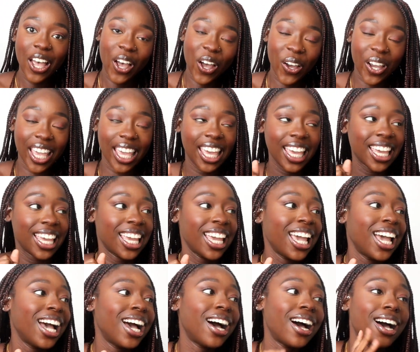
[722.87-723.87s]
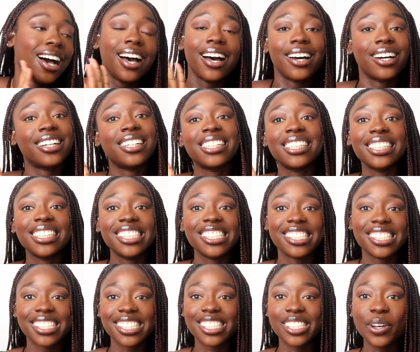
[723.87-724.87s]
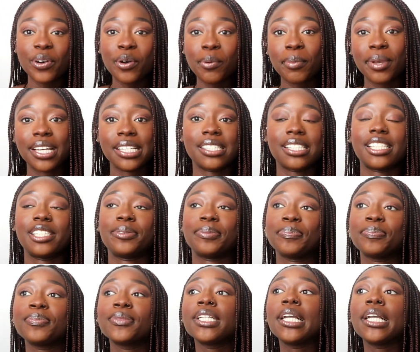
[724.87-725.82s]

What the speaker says: Okay, it's just so amazing.